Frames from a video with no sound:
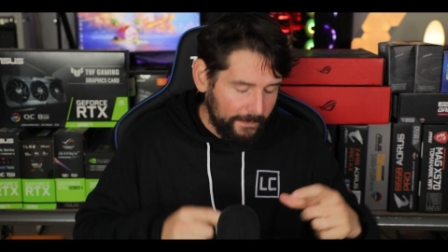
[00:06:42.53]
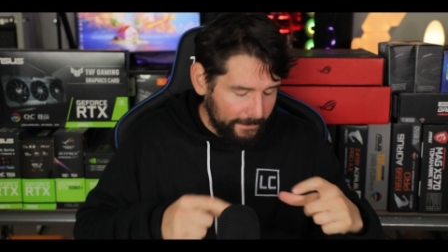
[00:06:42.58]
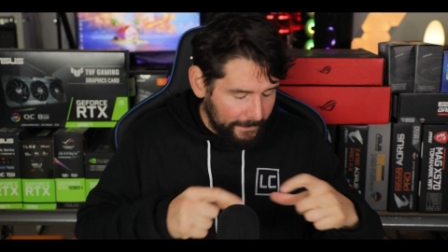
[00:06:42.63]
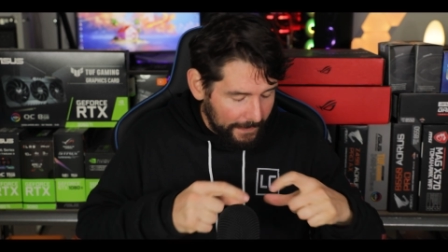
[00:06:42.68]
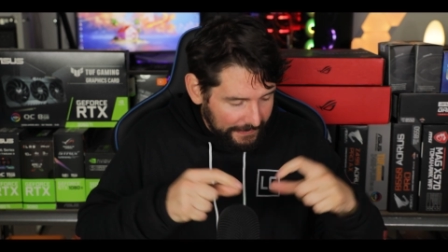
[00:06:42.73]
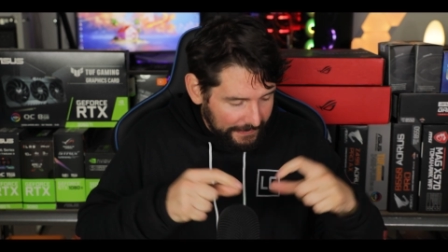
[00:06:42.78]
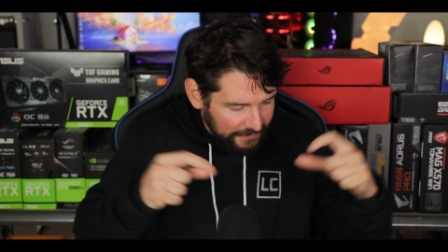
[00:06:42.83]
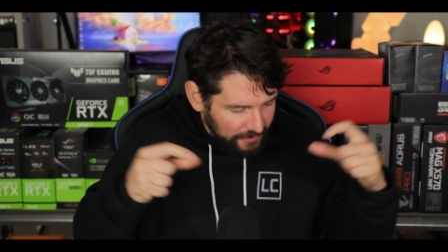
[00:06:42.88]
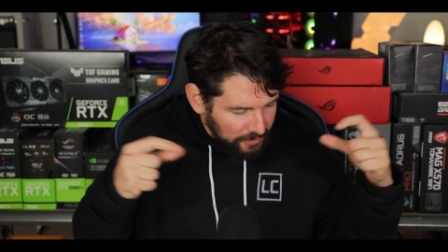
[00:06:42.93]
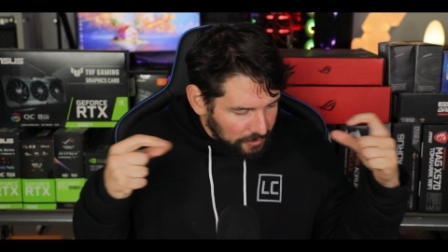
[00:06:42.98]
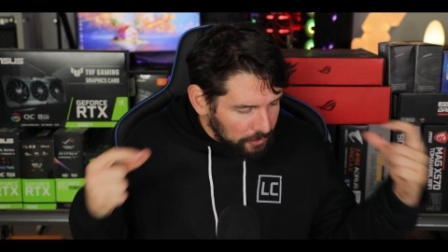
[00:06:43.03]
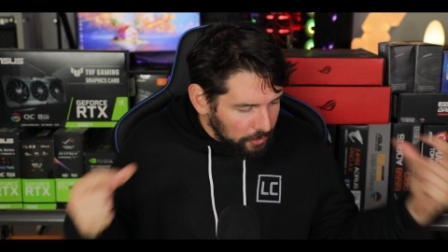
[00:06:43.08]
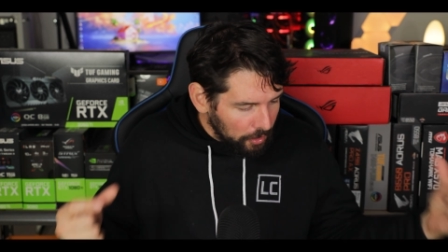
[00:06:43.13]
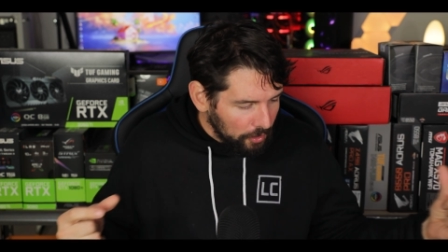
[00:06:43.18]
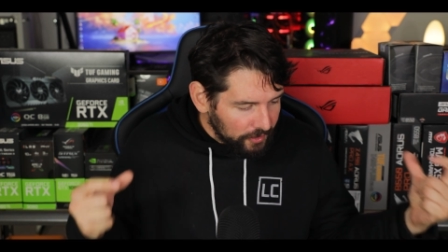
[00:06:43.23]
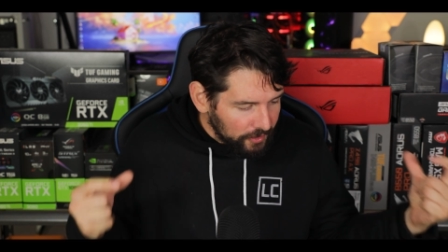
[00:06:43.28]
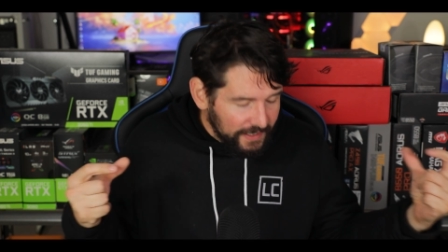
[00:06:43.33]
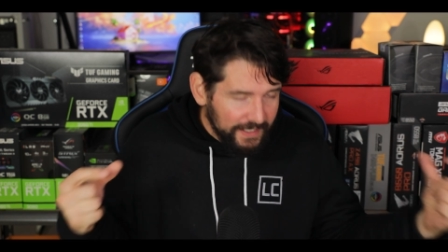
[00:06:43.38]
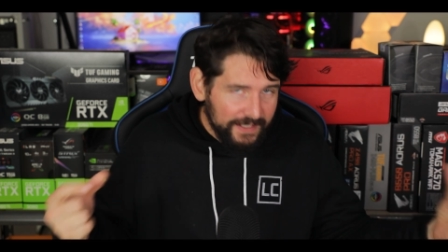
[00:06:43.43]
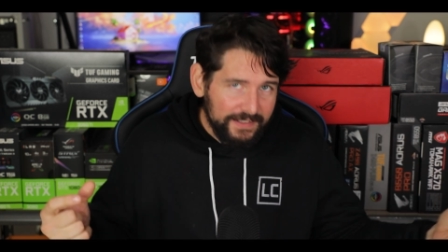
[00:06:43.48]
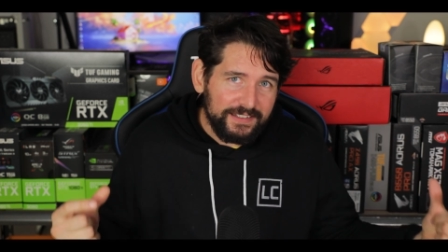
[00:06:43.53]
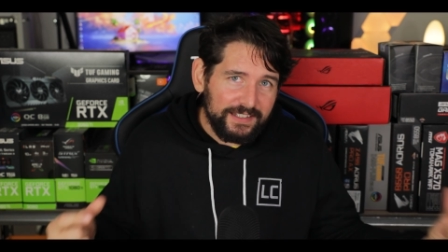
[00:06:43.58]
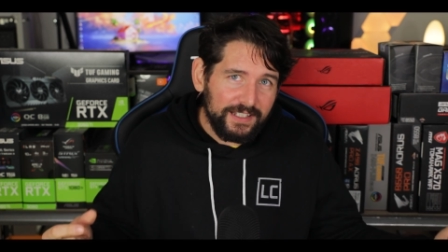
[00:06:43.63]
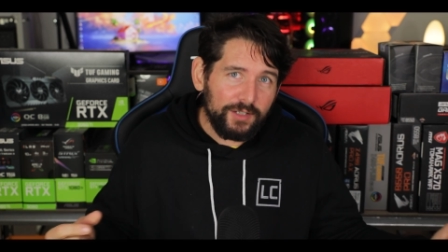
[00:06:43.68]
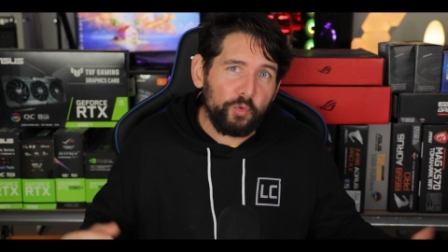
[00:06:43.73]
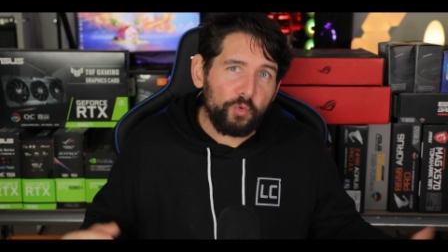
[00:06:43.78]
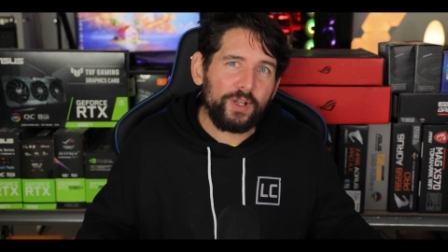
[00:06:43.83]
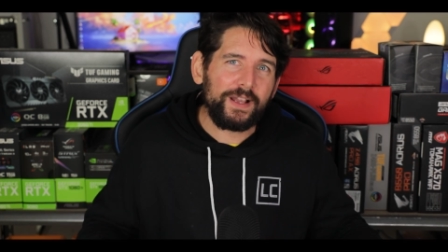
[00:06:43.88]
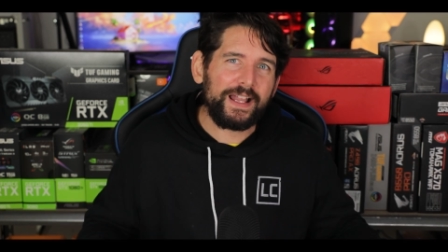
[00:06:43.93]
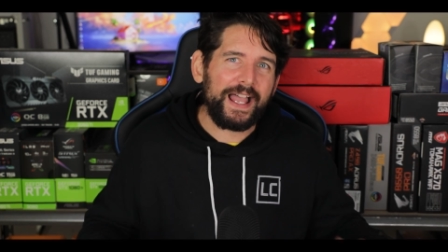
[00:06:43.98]
that long
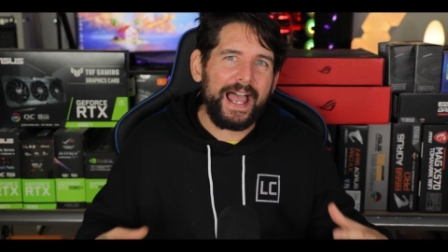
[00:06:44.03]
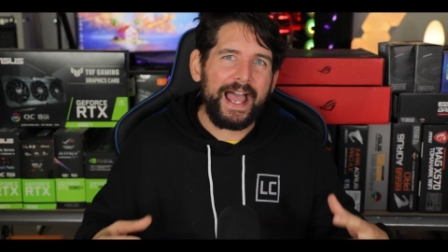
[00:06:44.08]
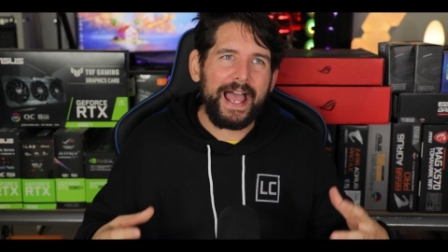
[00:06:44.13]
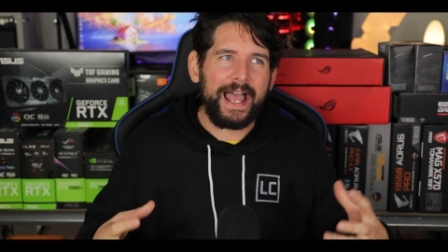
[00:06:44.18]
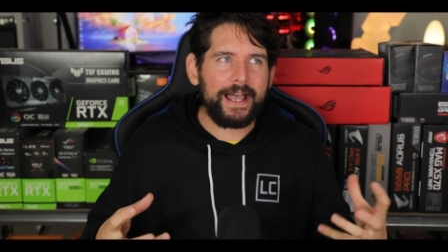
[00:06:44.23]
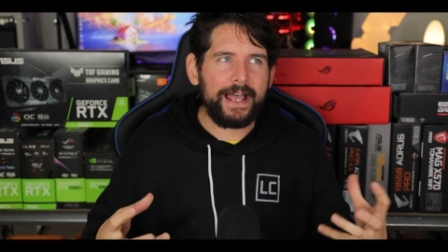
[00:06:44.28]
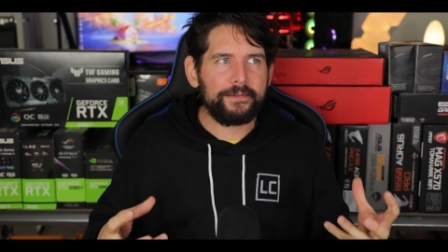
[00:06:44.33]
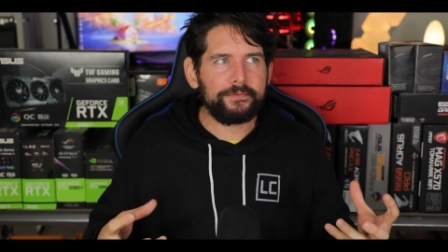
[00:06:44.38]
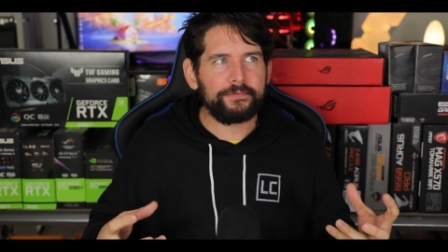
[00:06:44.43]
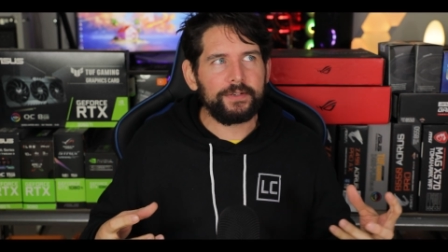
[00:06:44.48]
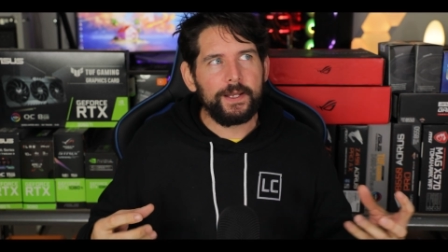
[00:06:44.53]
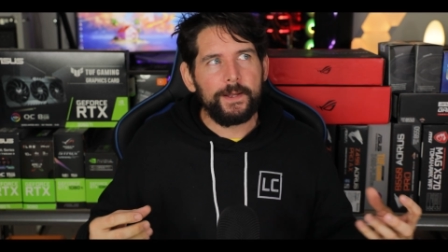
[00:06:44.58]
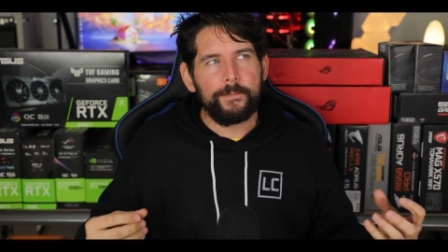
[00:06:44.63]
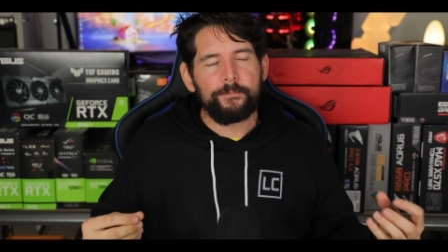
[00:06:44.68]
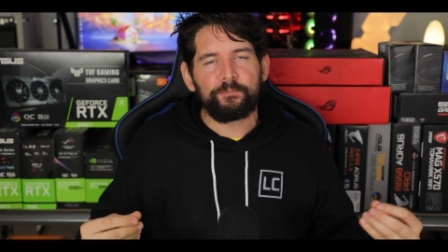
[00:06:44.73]
heatsink will have